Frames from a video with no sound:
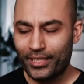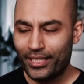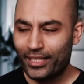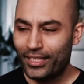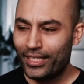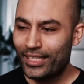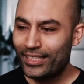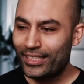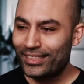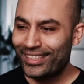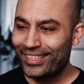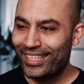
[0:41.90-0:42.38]
and
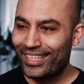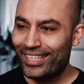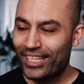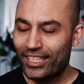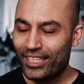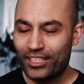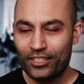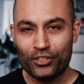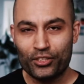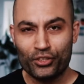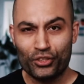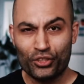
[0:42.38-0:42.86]
they say that
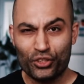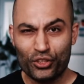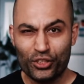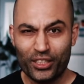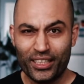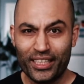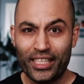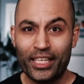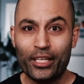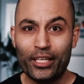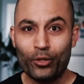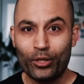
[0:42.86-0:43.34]
it's
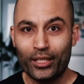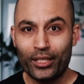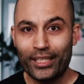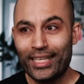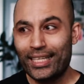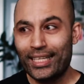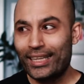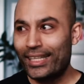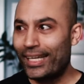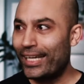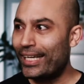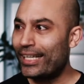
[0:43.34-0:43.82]
literally
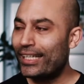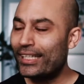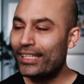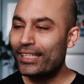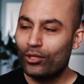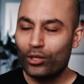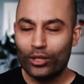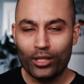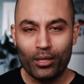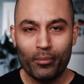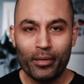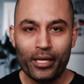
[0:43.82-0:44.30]
like
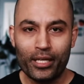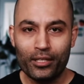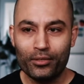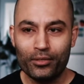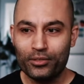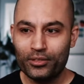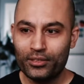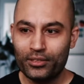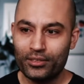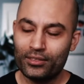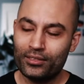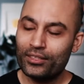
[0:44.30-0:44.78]

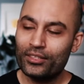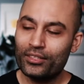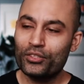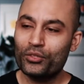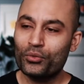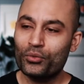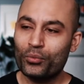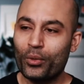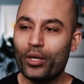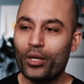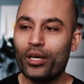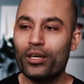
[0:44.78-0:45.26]
Clubhouse. This is
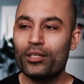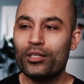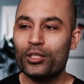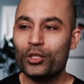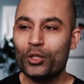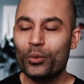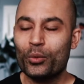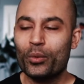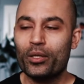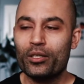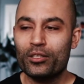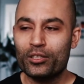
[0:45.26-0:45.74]
where
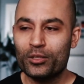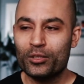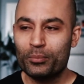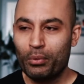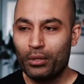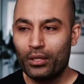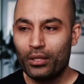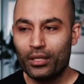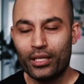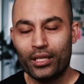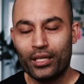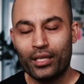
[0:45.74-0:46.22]
Twitter's
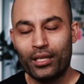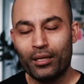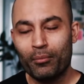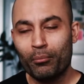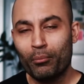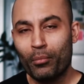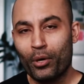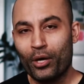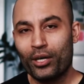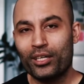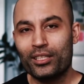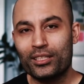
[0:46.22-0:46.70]
pulling a
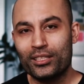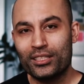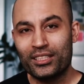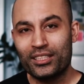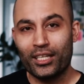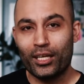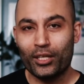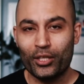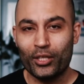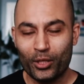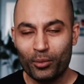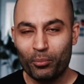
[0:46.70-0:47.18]
Mark
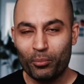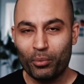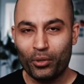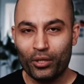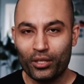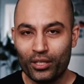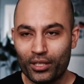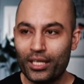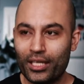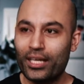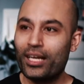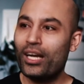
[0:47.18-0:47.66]

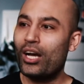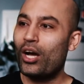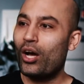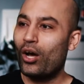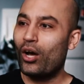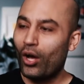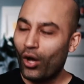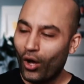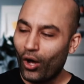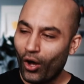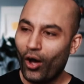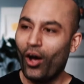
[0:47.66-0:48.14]
Zuckerberg
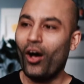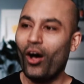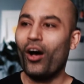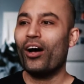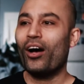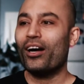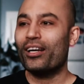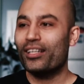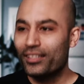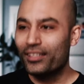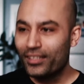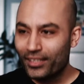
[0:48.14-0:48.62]

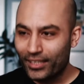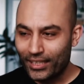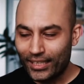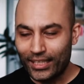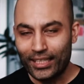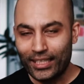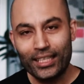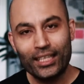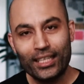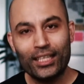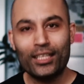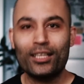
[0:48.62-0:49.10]
on
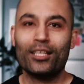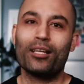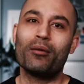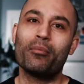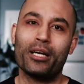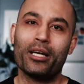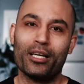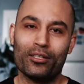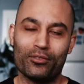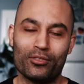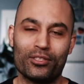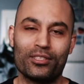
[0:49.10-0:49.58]

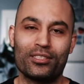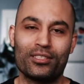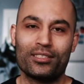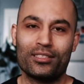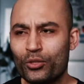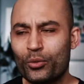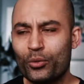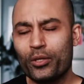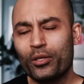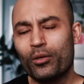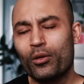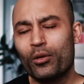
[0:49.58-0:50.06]
Clubhouse.
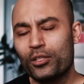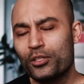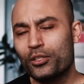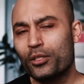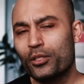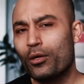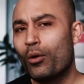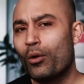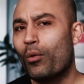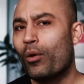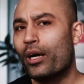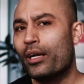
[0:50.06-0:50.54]
Twitter also
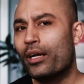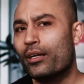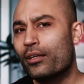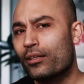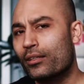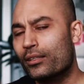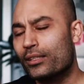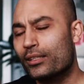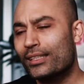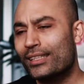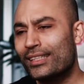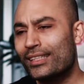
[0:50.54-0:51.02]
acquired